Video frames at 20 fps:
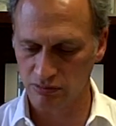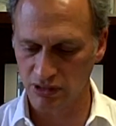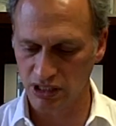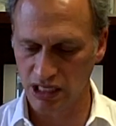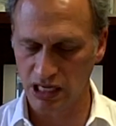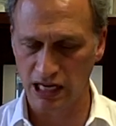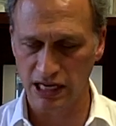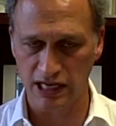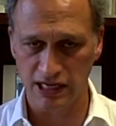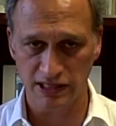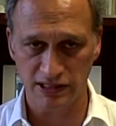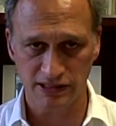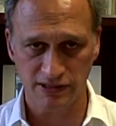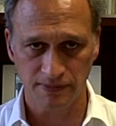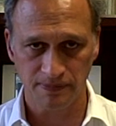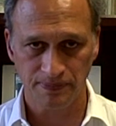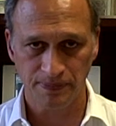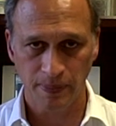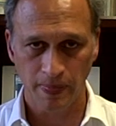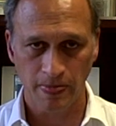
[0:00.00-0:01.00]
because,
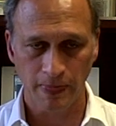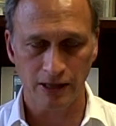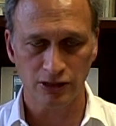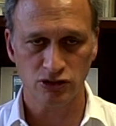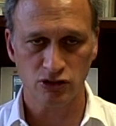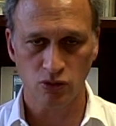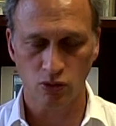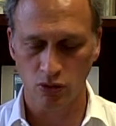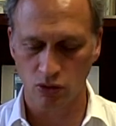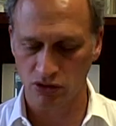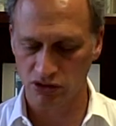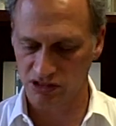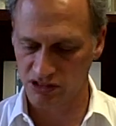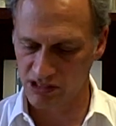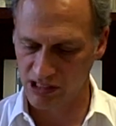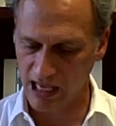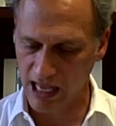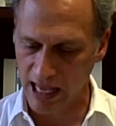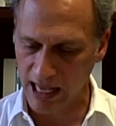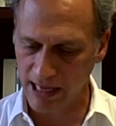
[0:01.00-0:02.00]
as the court
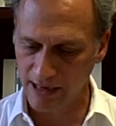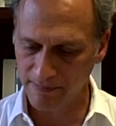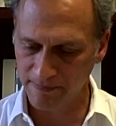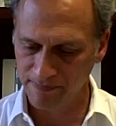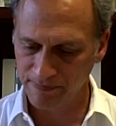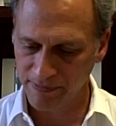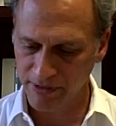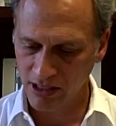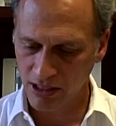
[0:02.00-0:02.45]
said,